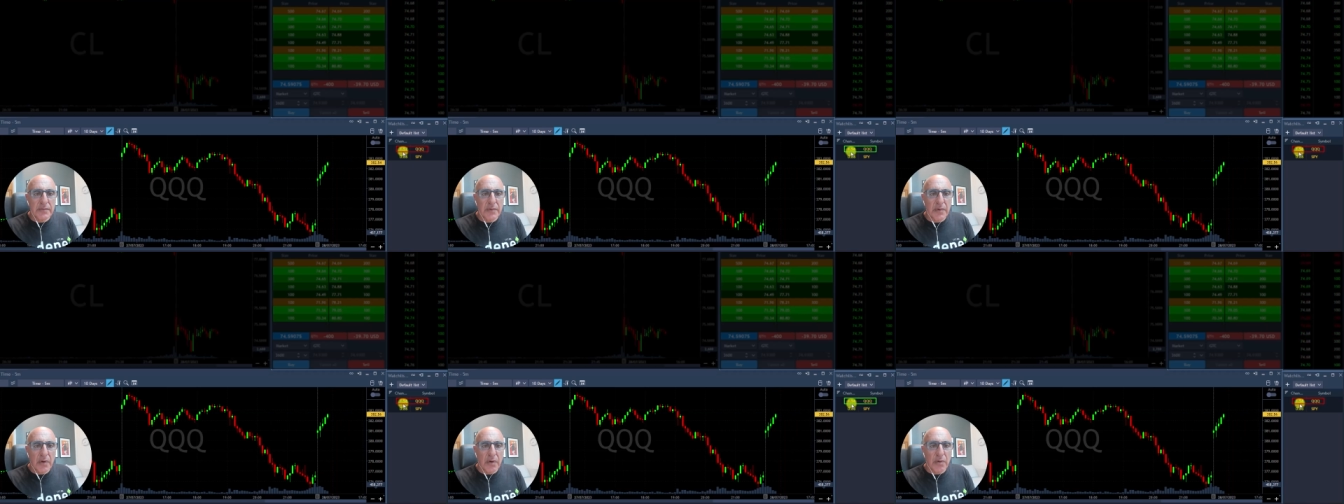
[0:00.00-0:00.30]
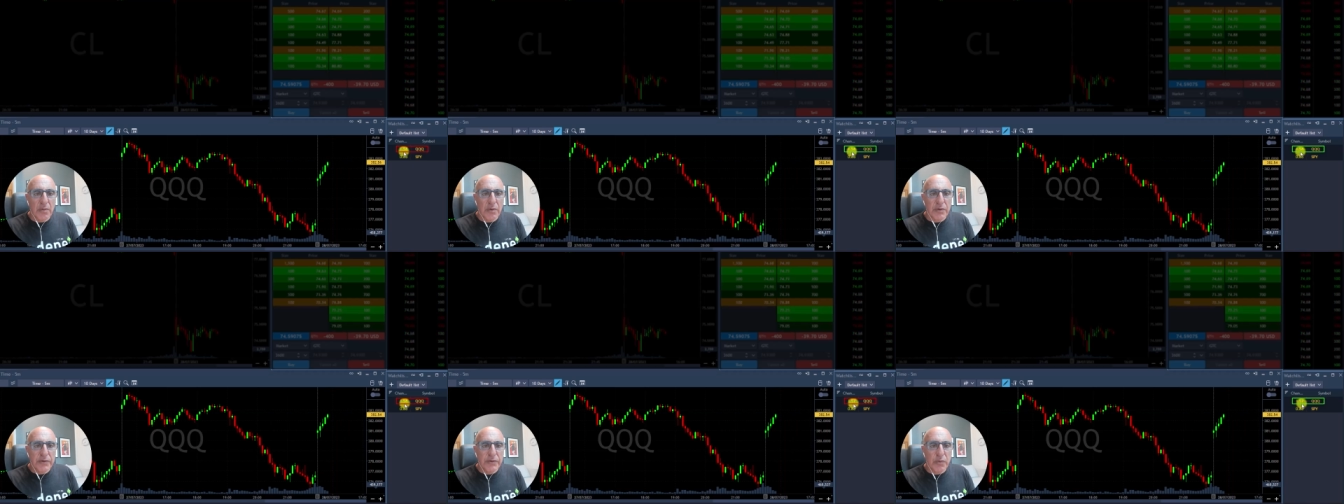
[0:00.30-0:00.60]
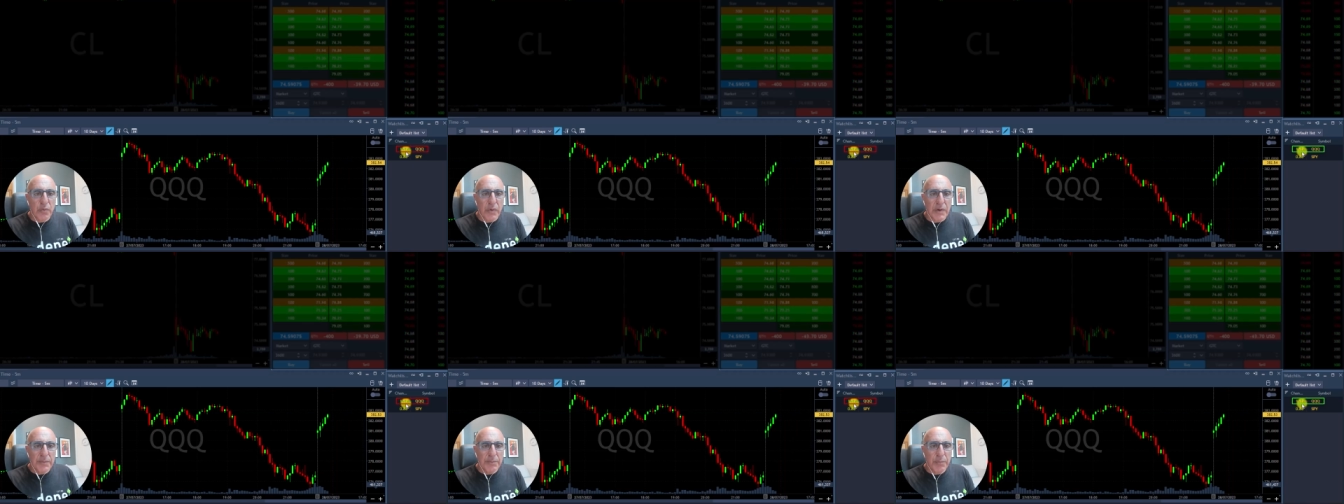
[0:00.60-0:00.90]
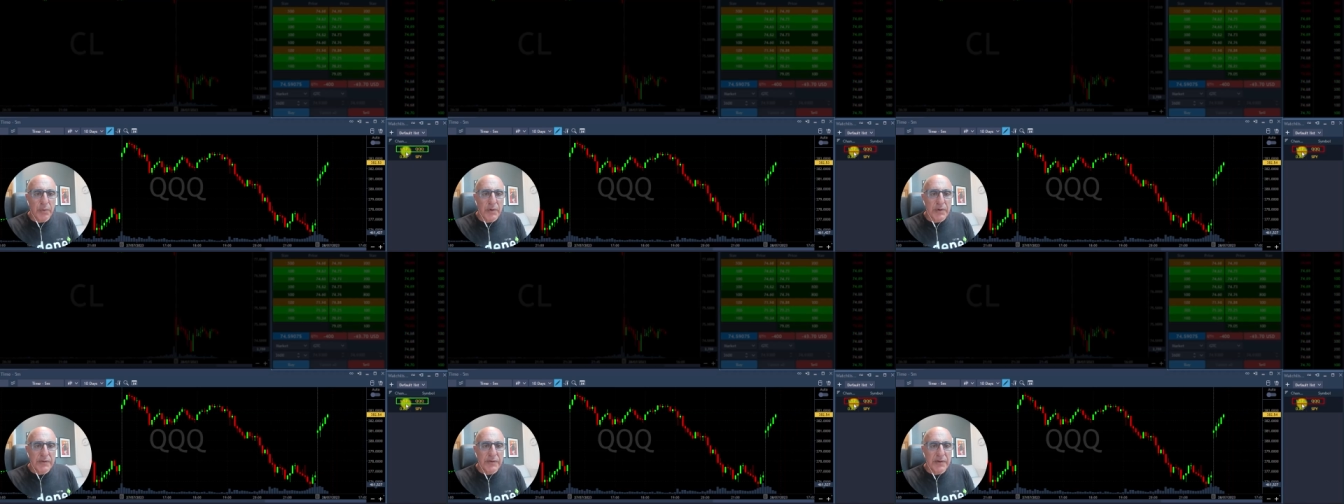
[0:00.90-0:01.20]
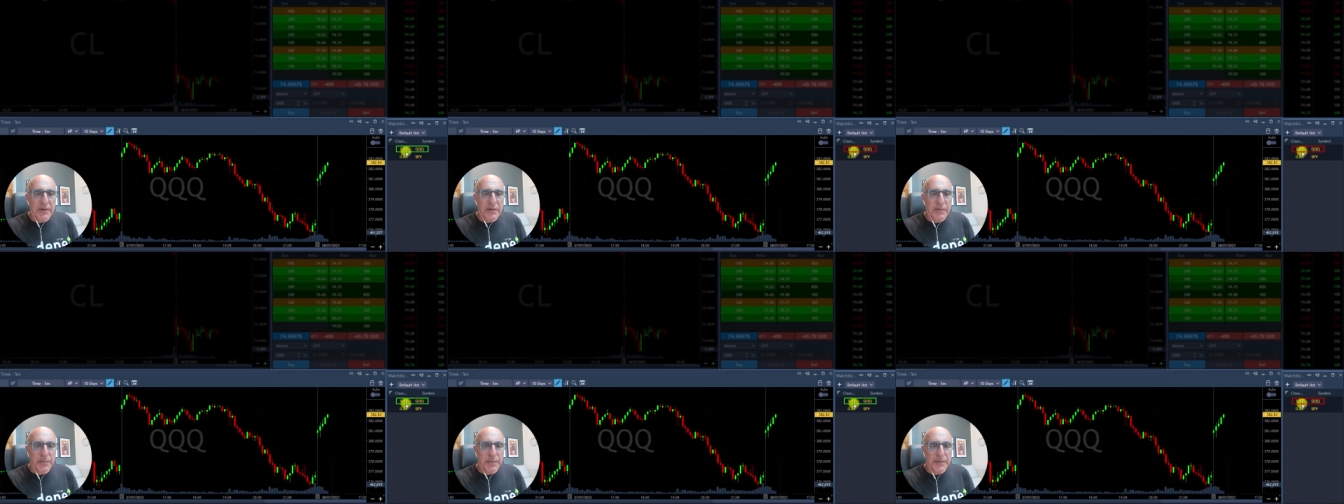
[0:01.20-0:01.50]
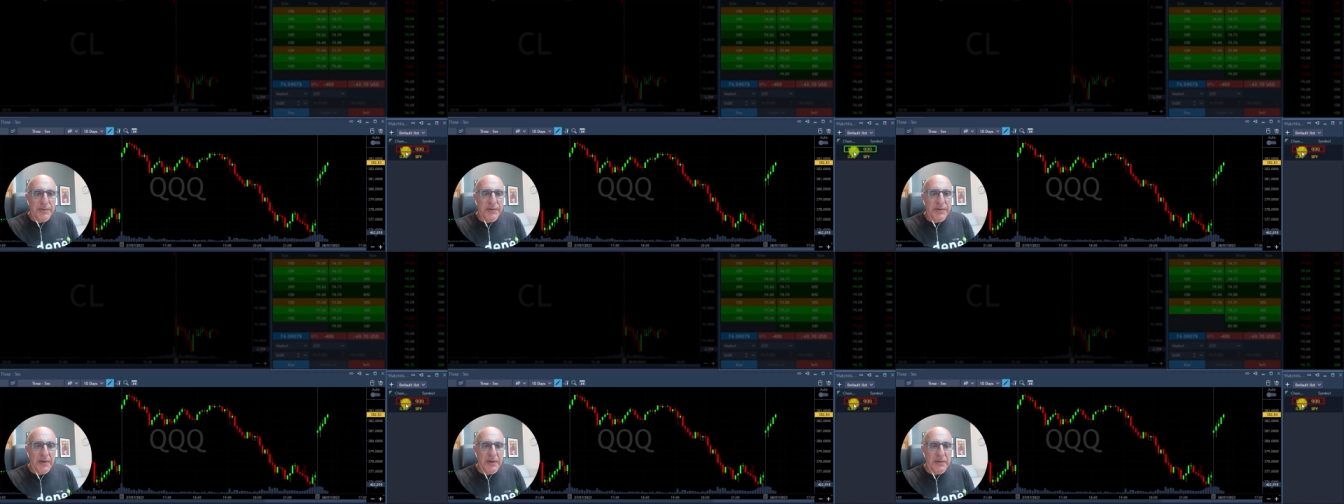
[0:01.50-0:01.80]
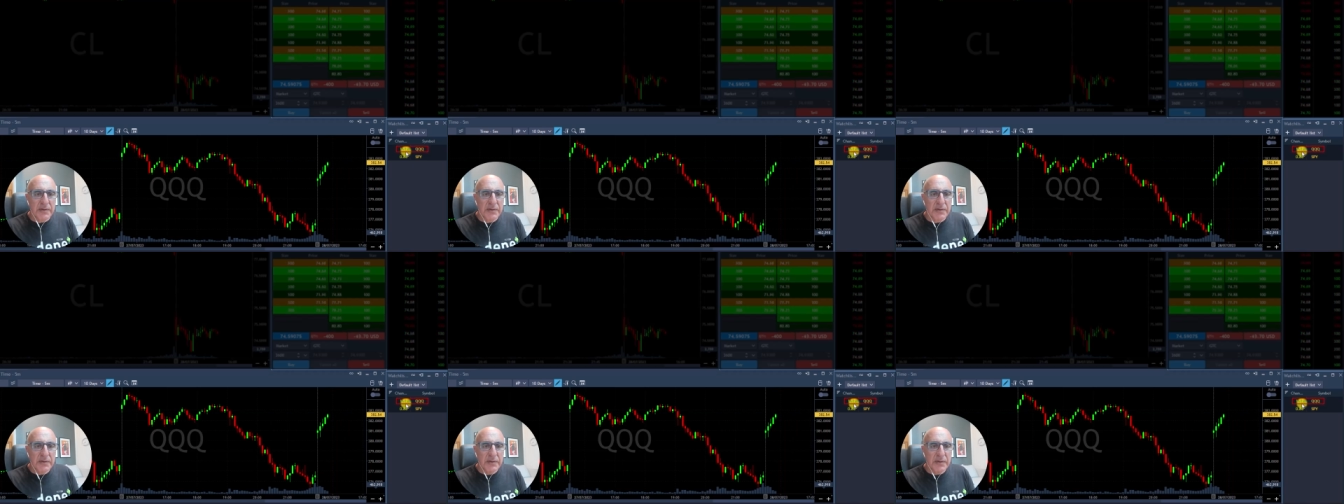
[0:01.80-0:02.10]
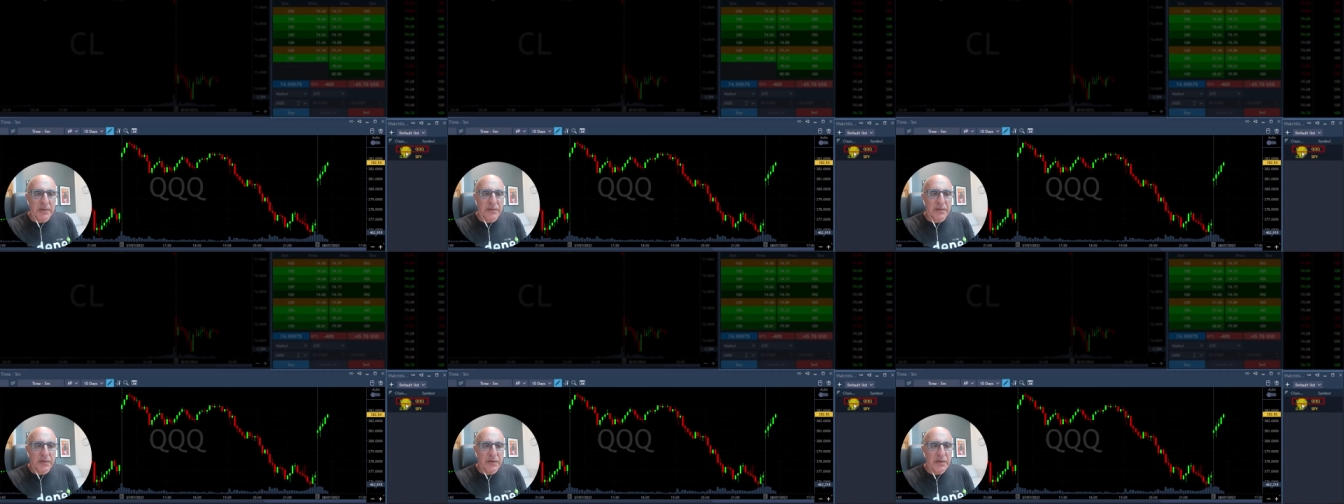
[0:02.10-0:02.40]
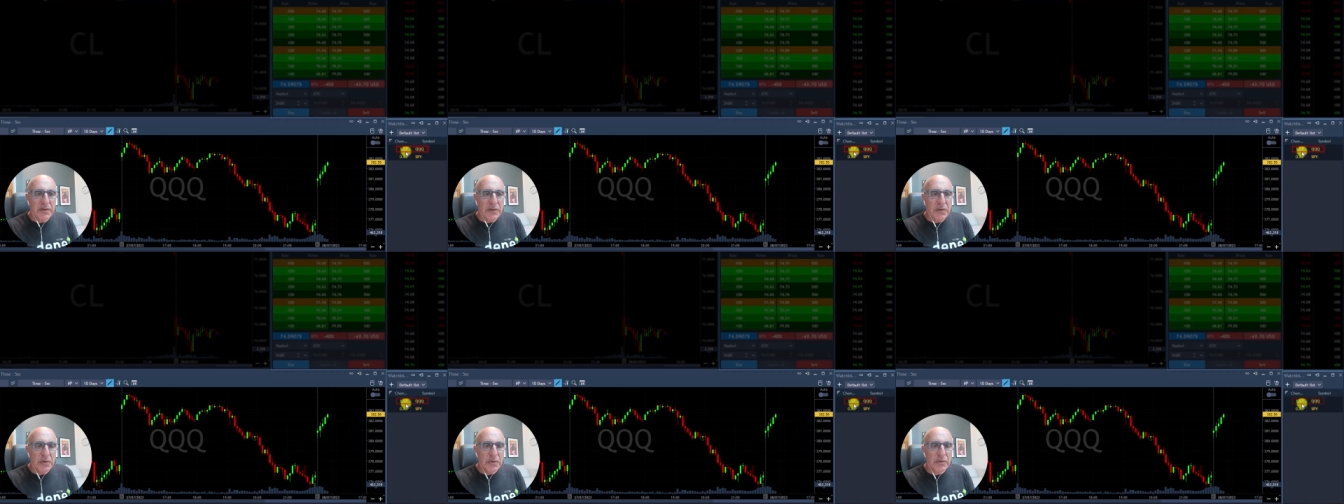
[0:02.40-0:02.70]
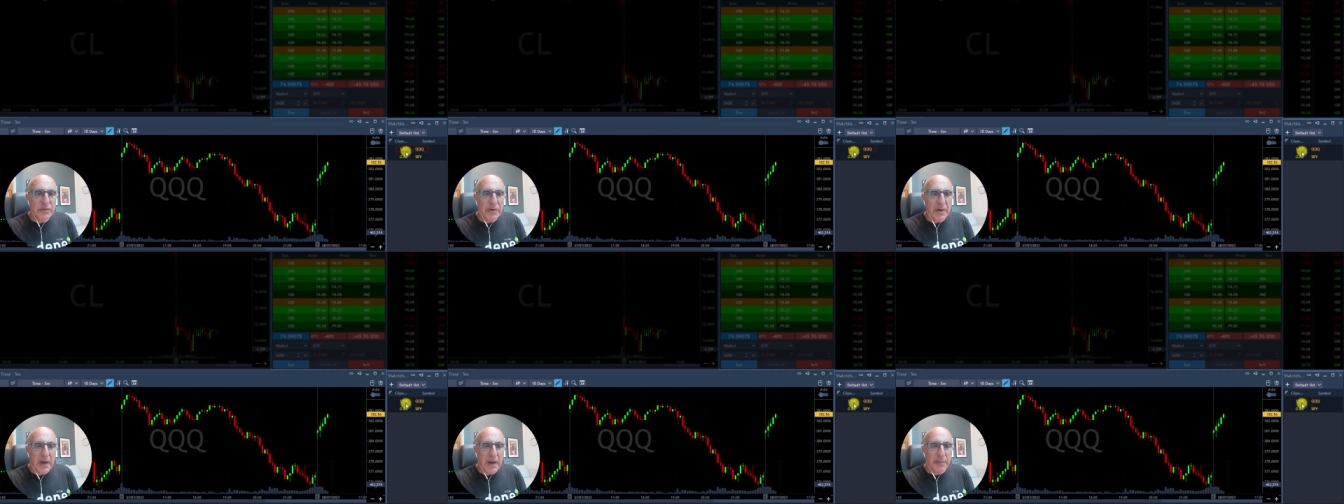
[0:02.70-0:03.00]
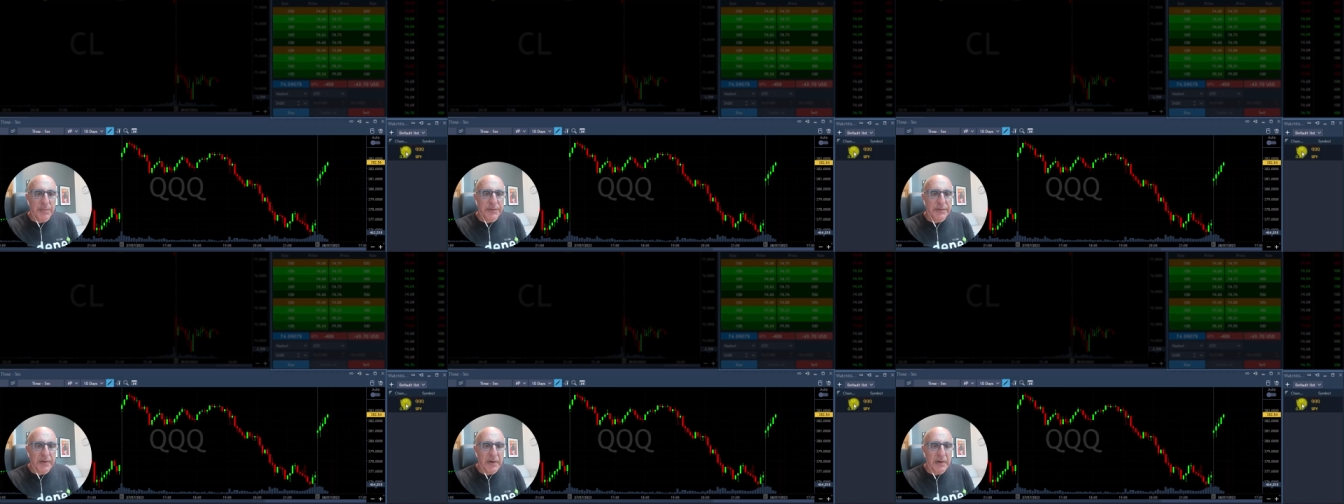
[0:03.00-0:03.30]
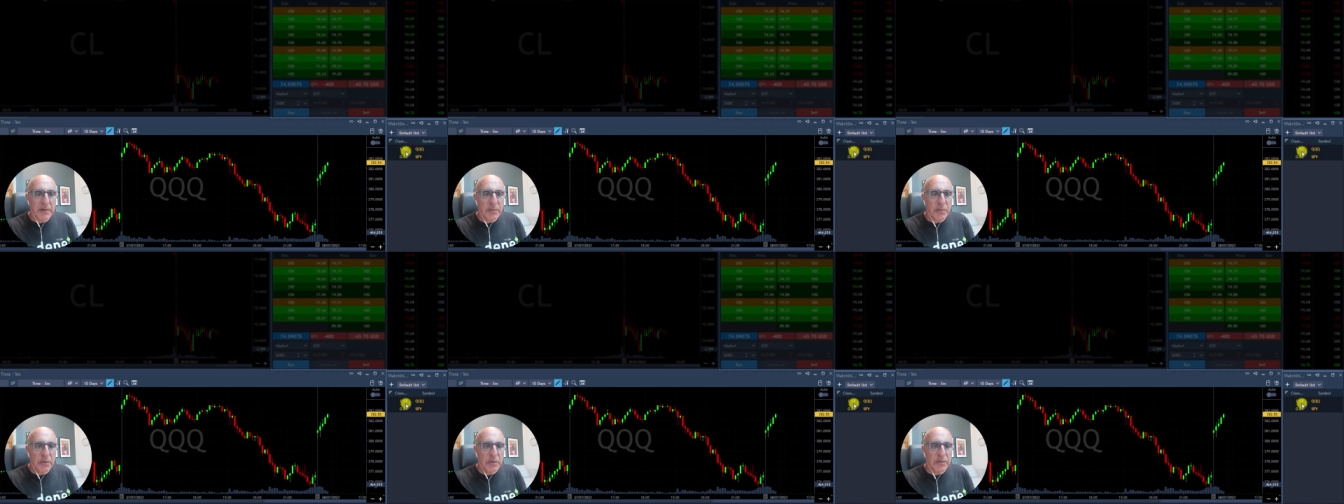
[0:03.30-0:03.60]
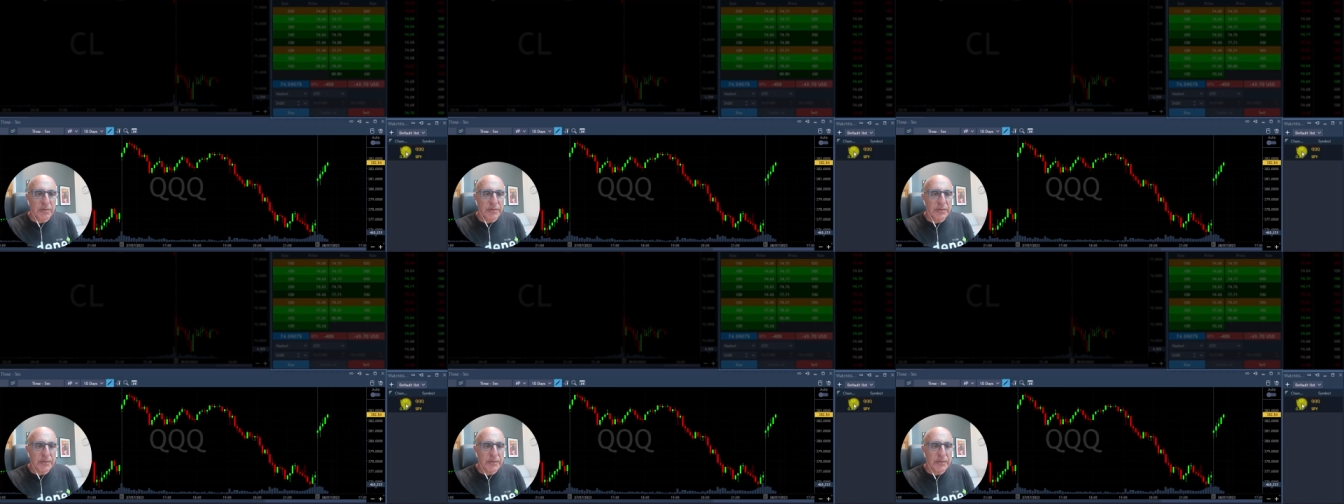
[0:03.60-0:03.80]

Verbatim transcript: almost 1.6%. That's a huge upside move.